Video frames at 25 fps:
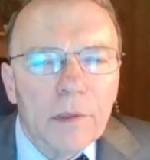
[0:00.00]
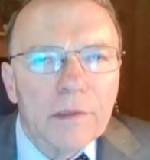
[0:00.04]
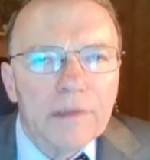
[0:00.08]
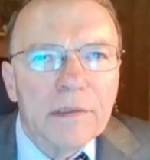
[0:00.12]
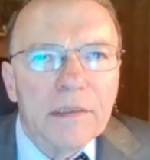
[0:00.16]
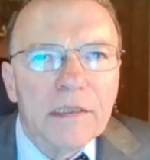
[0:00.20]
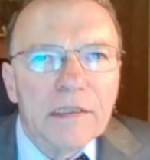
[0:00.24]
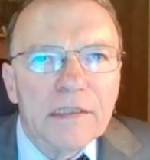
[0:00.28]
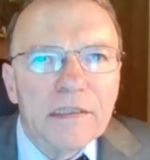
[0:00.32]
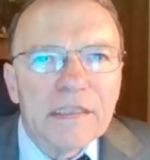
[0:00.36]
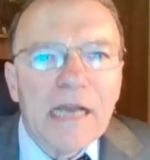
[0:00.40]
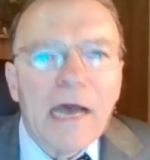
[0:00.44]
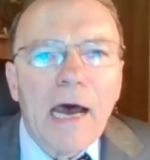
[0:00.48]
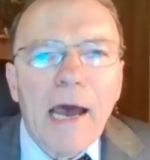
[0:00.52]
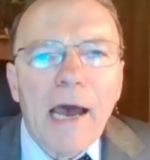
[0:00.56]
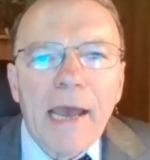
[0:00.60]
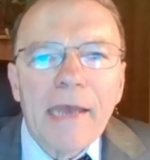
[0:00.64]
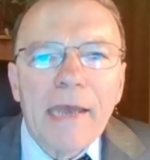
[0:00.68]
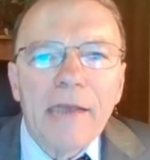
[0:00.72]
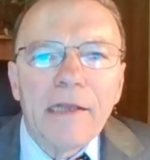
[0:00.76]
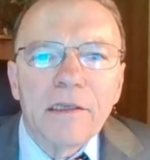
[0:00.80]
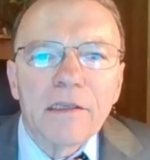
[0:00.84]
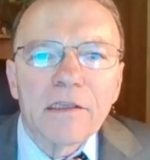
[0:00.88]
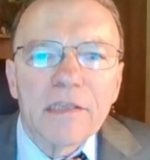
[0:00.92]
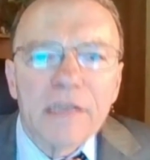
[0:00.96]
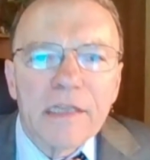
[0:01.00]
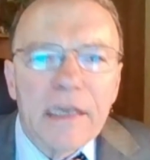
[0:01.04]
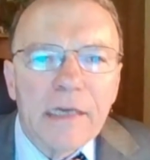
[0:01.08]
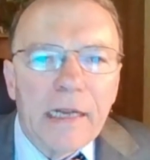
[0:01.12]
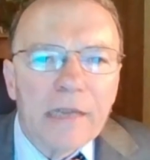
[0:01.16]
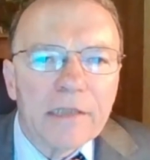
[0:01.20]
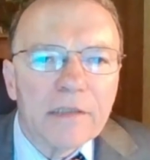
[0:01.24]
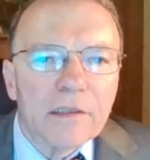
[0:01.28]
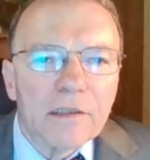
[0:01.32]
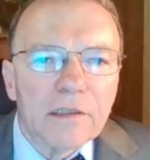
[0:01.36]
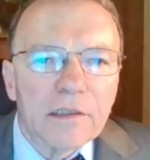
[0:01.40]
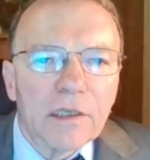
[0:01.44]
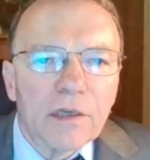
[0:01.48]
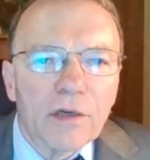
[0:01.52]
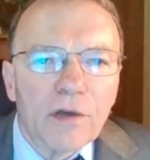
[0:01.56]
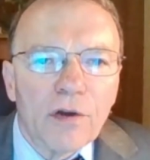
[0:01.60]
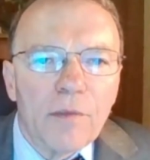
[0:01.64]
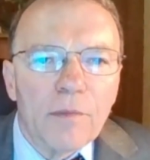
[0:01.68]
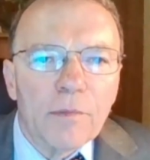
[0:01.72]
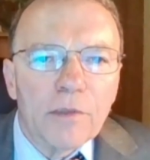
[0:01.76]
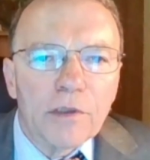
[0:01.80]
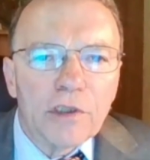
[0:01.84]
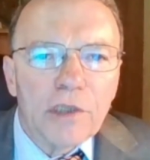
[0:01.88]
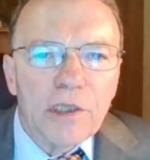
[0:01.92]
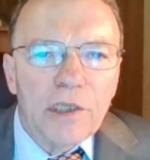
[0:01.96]
designs the necessary
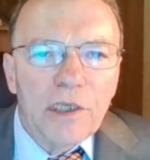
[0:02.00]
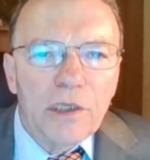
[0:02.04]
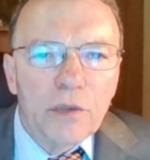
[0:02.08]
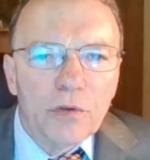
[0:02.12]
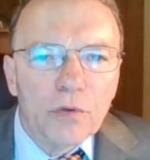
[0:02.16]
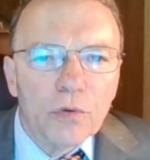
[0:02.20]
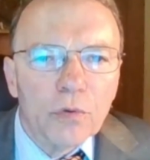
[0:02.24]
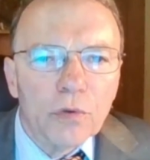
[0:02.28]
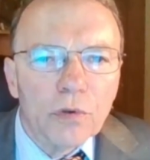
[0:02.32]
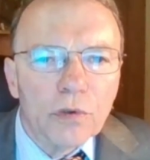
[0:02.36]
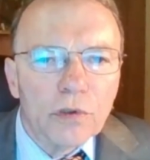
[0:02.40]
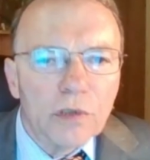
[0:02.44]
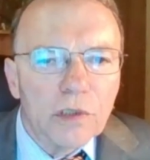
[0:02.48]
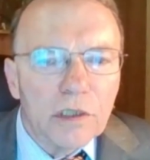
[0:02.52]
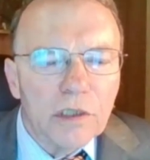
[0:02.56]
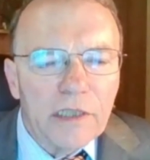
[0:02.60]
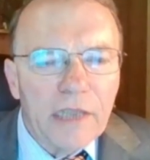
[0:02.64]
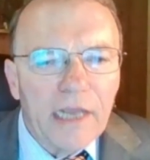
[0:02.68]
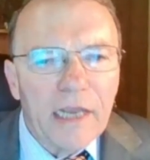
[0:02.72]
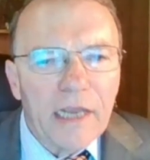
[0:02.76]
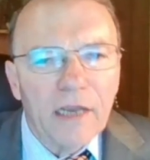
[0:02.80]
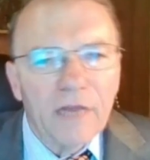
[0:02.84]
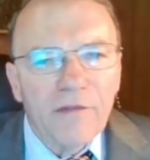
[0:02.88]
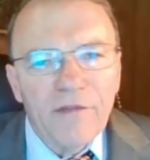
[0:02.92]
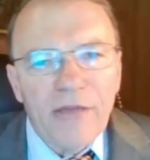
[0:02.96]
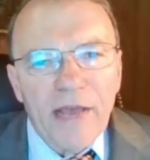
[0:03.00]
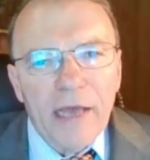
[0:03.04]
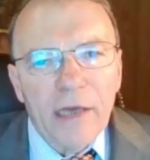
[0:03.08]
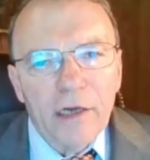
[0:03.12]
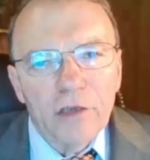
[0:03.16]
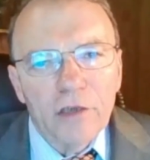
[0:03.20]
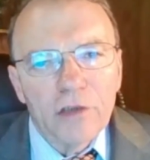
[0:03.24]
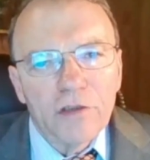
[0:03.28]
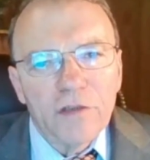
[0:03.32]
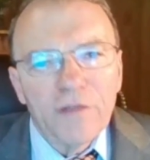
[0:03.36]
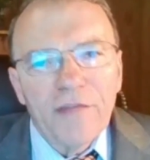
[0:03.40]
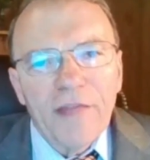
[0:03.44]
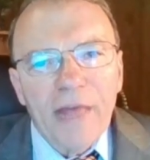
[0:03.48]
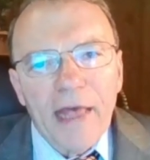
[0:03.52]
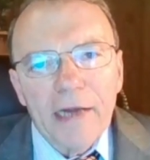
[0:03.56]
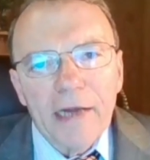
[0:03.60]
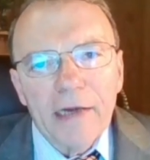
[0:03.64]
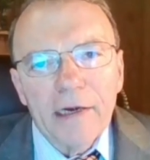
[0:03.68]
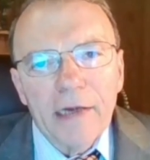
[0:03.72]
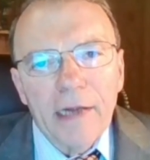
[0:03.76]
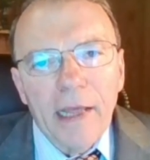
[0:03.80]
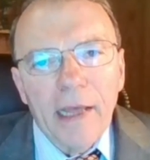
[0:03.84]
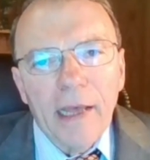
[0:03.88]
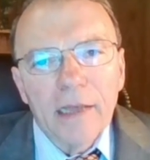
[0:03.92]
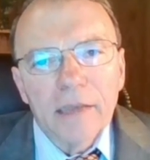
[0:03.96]
machine tools to take advantage of that
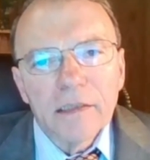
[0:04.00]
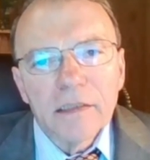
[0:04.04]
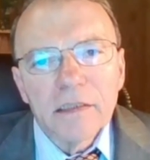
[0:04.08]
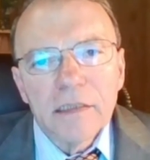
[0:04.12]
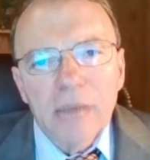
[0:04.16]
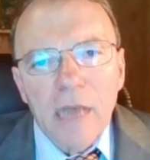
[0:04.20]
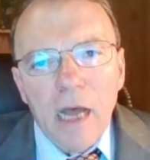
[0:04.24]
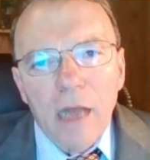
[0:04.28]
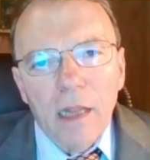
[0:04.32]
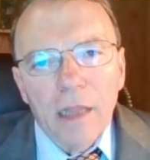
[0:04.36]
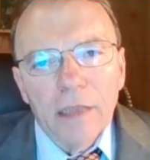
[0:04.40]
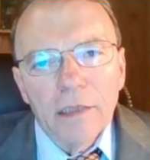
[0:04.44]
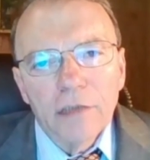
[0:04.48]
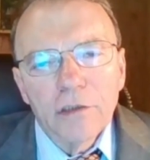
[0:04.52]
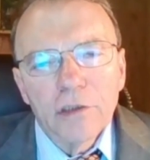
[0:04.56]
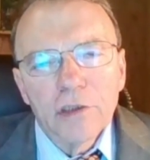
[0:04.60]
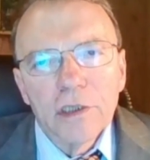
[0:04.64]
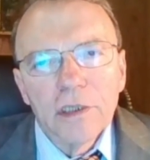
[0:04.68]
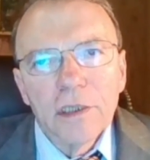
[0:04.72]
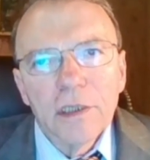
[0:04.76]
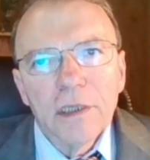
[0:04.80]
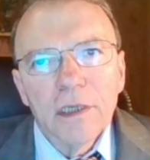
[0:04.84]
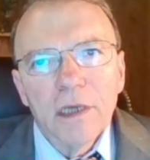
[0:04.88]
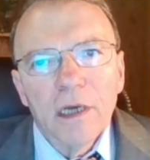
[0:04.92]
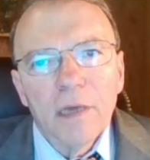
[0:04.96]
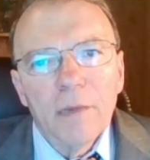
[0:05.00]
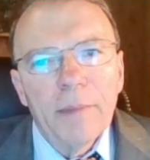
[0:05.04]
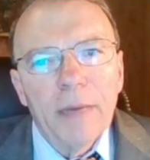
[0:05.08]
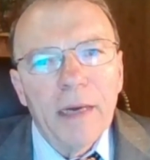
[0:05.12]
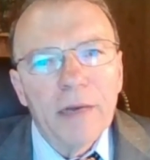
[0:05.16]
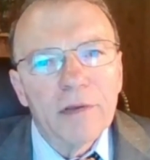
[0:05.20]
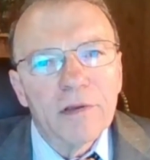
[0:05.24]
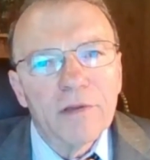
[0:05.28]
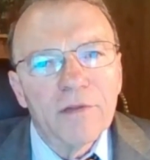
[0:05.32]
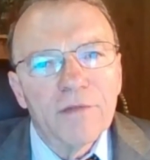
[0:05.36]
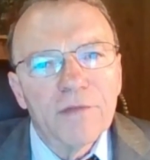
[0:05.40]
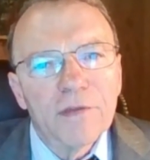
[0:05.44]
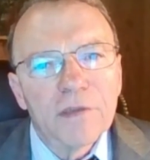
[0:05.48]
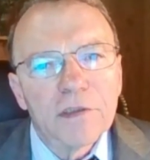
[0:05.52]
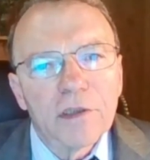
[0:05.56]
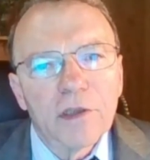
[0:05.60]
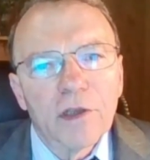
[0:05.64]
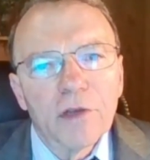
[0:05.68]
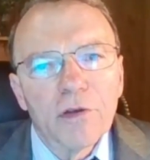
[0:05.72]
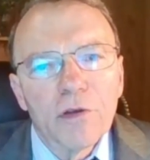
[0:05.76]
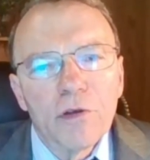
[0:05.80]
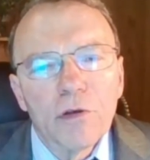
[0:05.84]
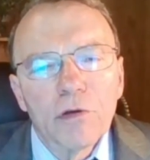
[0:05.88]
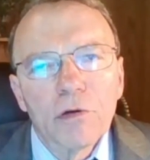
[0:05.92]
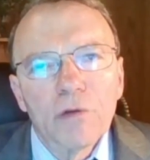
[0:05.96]
enhanced knowledge about the
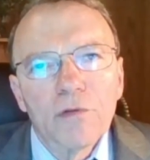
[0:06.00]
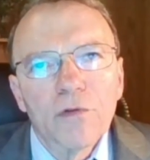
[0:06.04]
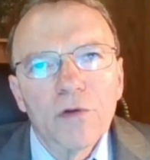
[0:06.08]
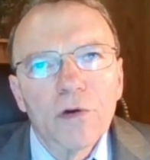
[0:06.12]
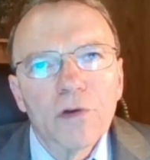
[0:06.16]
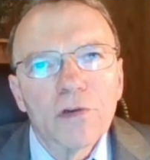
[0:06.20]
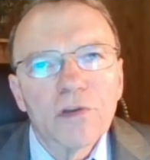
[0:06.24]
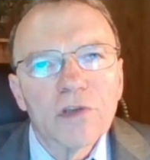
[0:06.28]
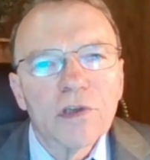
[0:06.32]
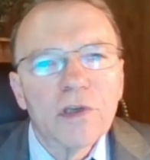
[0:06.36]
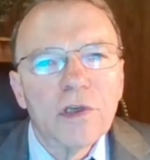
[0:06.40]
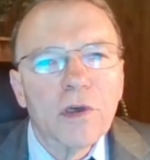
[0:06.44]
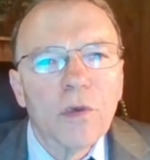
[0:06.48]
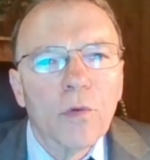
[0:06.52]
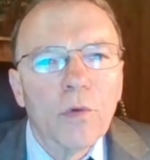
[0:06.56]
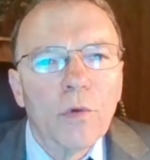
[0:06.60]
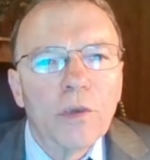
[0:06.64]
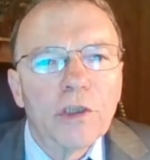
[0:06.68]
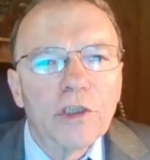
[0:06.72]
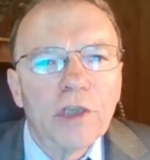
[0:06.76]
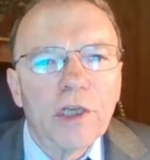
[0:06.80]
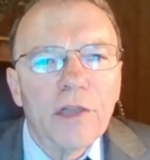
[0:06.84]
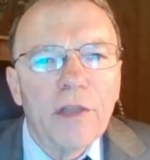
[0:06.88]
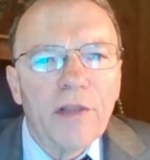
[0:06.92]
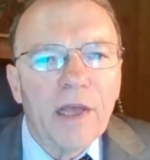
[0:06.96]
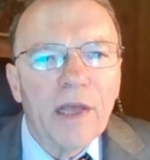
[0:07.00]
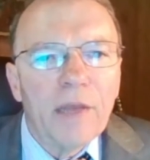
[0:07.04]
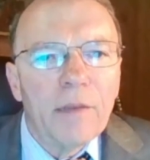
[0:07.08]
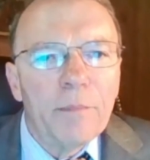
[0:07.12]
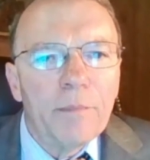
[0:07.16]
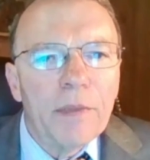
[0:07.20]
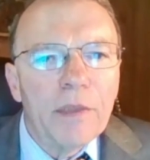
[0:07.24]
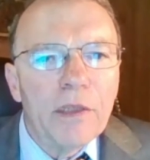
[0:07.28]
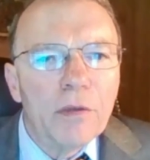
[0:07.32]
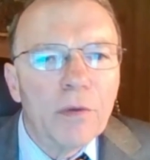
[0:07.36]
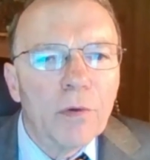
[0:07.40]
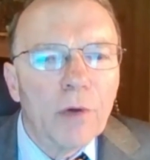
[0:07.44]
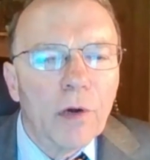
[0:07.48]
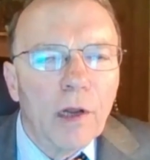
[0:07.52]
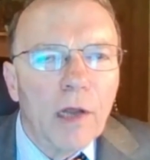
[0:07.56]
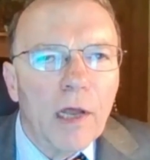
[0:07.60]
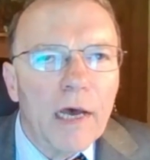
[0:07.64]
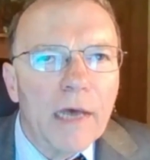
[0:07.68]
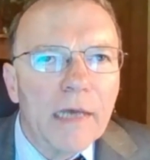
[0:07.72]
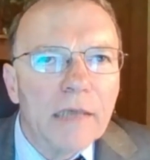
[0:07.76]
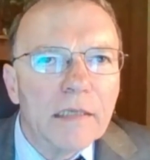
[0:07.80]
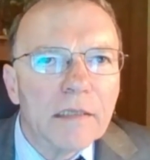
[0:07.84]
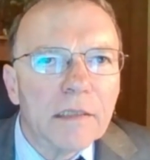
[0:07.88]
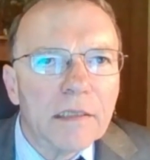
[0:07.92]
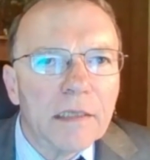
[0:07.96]
physical universe, which can then be
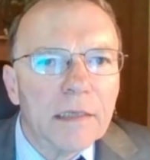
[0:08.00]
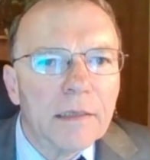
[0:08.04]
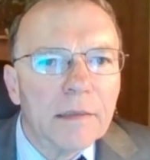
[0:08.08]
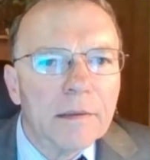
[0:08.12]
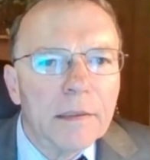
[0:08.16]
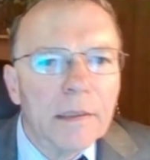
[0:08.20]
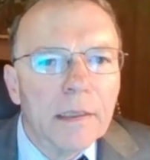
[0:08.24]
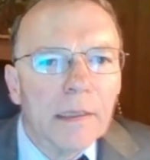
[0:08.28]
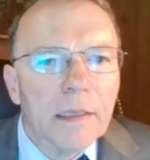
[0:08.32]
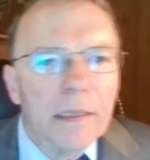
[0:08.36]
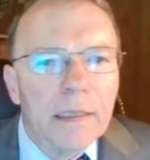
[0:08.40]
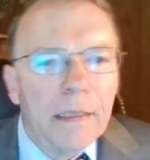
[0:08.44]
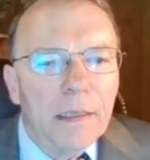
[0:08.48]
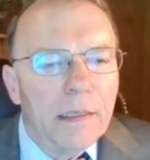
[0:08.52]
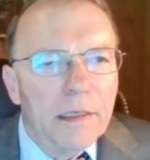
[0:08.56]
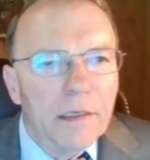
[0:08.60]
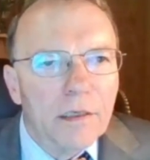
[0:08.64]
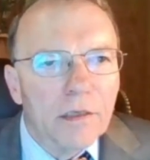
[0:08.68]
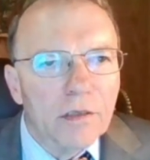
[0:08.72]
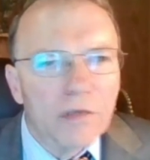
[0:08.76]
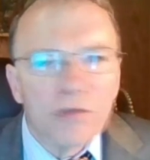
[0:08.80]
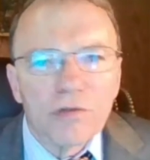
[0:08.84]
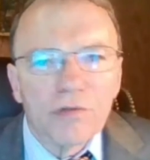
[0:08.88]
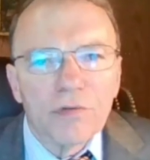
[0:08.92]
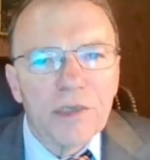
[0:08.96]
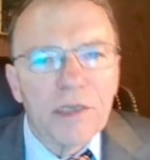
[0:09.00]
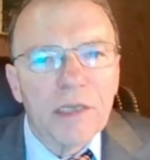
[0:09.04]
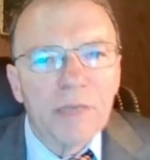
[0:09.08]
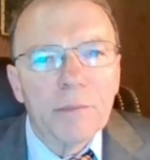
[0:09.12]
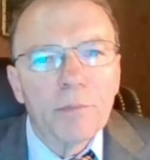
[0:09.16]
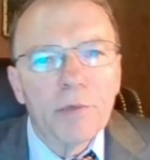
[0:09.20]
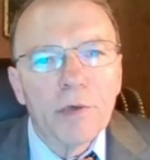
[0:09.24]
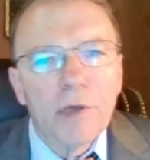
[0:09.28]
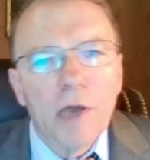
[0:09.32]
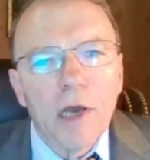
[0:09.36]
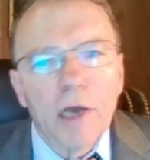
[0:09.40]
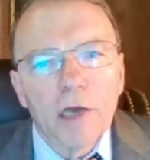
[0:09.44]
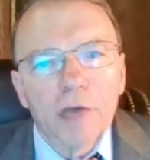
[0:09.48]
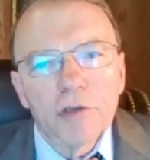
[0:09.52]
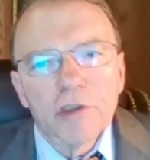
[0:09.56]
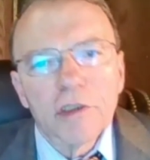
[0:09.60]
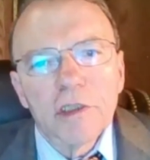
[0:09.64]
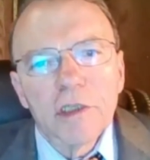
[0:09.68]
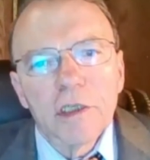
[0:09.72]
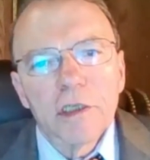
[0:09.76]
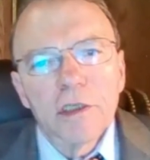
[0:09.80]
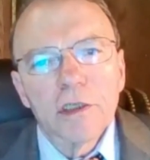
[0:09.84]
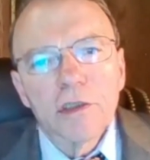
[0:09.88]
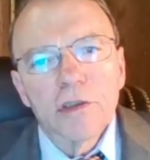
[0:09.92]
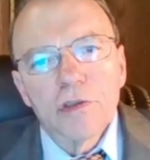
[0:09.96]
utilized in industry and production
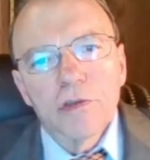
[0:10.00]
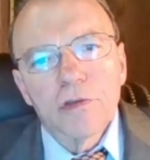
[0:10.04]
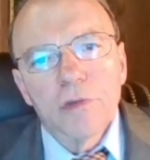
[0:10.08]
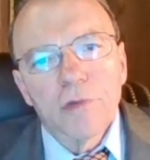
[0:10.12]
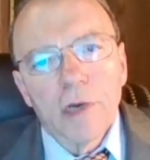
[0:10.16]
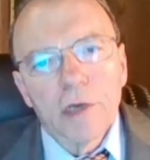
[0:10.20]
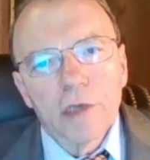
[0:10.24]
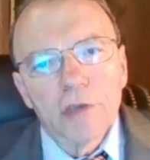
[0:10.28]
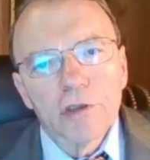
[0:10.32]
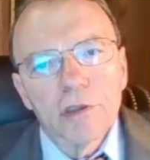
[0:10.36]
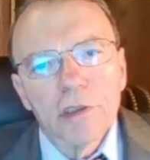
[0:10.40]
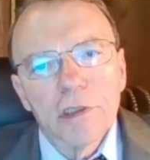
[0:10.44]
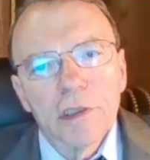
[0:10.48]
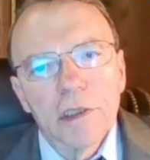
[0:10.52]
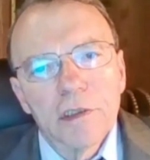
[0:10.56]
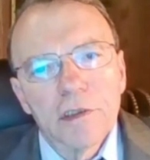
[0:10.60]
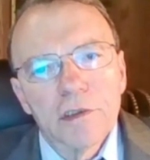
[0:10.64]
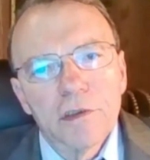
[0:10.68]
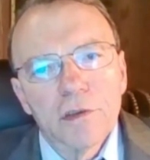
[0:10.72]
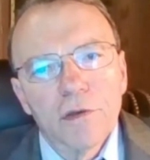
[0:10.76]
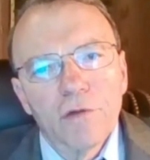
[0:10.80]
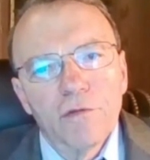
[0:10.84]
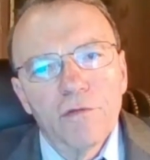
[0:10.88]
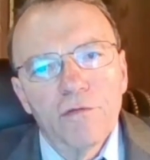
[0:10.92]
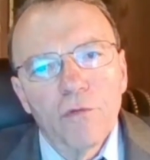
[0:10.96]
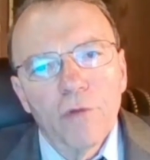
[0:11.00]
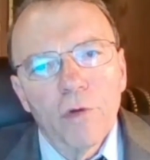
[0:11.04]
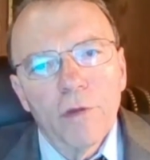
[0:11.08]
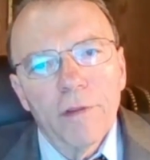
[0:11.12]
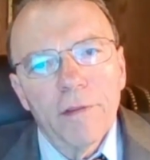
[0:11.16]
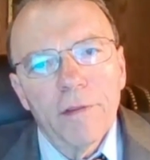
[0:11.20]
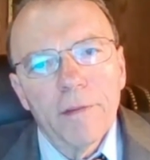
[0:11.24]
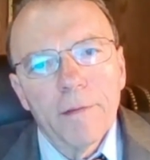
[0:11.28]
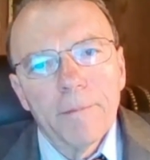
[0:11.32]
and construction and so forth.